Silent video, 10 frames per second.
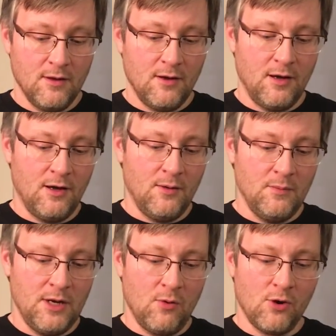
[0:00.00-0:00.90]

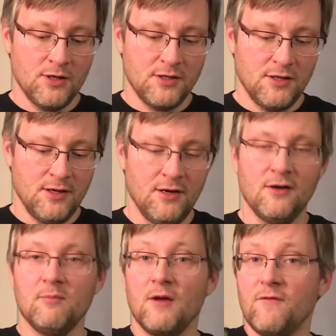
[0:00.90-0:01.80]
Now we're on to
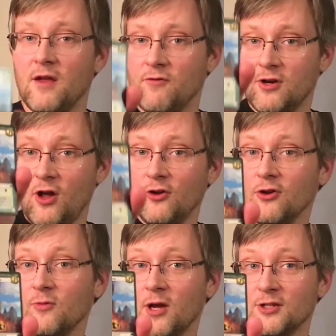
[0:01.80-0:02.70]
my favorite
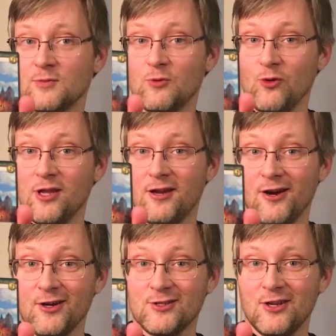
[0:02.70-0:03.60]
color. We got some green
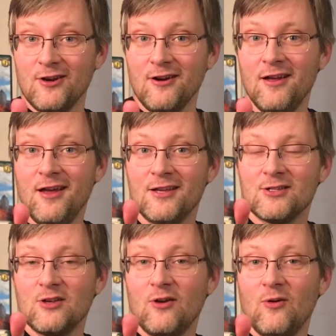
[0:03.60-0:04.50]
cards here.
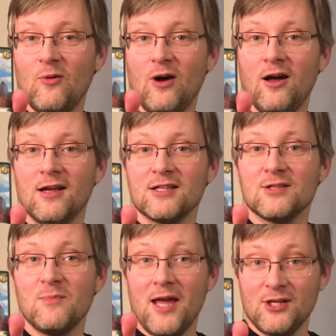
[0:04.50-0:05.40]
So
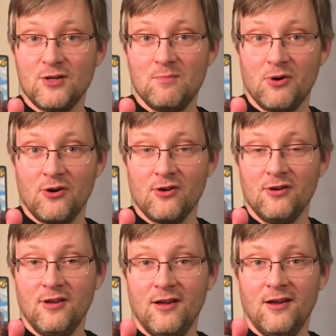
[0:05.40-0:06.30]
Smash and
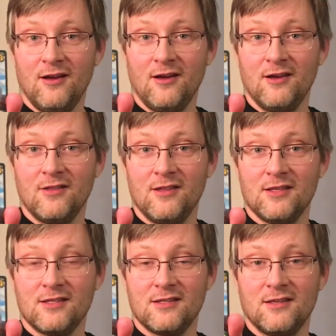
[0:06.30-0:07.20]
Burn,
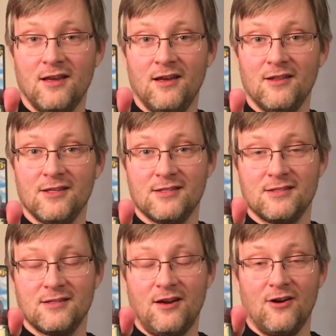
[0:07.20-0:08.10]
this
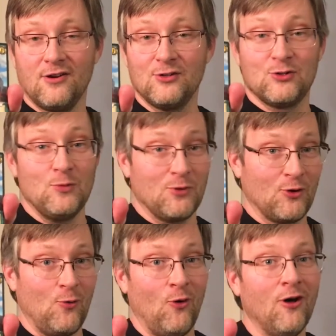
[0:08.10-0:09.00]
card is super
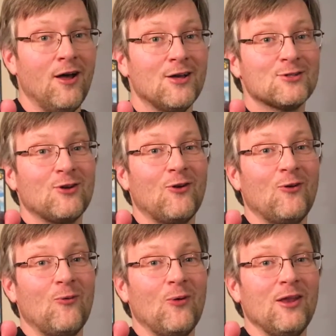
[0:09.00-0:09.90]
cool. So
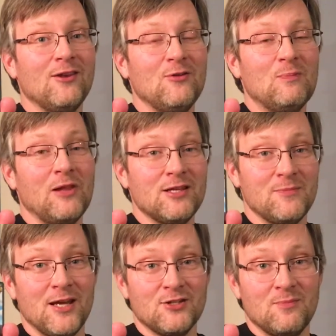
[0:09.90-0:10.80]
when you play
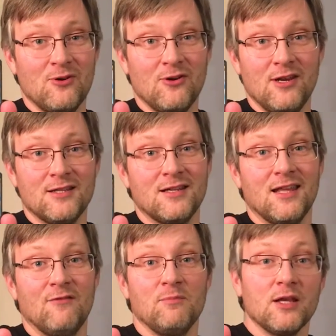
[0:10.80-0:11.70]
Smash and Burn, it's going to
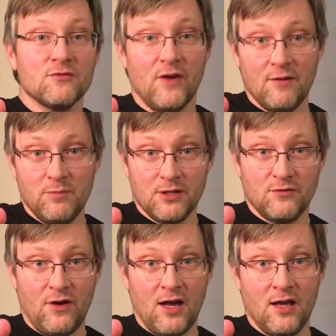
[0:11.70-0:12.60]
give
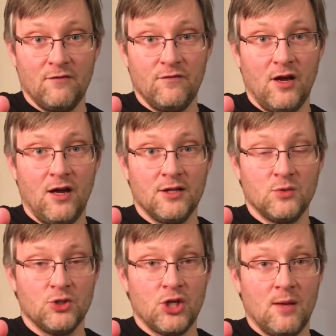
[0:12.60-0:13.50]
+5/+5
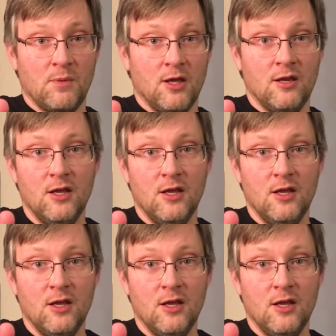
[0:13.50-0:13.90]
to a champion.